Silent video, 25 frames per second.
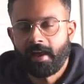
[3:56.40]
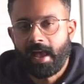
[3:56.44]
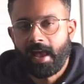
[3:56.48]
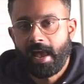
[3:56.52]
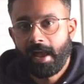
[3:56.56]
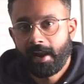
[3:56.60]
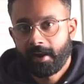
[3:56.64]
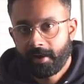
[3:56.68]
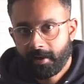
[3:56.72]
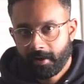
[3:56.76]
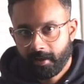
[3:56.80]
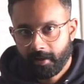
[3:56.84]

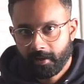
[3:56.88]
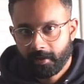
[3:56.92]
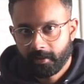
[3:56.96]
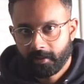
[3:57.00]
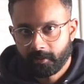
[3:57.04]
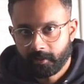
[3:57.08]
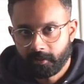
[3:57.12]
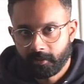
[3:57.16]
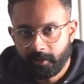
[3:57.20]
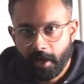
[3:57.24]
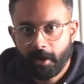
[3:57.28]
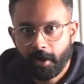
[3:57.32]
and
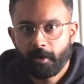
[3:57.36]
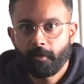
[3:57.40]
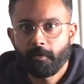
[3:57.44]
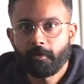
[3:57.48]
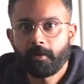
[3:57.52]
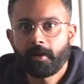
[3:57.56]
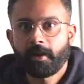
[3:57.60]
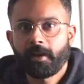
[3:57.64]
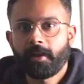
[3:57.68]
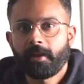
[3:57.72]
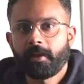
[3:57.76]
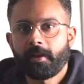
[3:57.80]
then
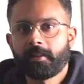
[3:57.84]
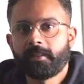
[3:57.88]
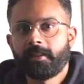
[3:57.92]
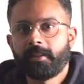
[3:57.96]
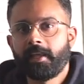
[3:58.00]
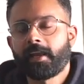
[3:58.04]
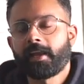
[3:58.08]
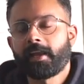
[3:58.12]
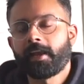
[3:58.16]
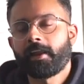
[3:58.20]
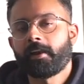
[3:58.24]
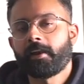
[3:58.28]
only
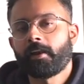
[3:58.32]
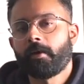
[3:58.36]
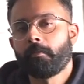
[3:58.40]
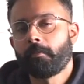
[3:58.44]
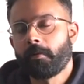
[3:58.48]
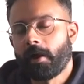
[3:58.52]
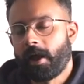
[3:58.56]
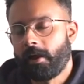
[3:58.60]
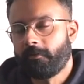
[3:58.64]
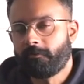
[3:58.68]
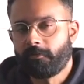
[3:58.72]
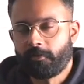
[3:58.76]
they can
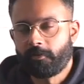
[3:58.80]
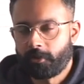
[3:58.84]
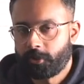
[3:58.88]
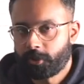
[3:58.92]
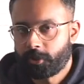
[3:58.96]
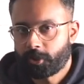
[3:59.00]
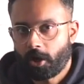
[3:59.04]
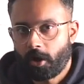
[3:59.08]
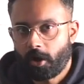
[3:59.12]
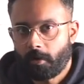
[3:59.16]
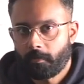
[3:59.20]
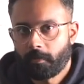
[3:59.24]
apply for a
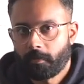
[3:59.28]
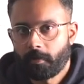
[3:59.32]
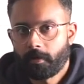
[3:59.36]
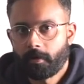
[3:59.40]
job.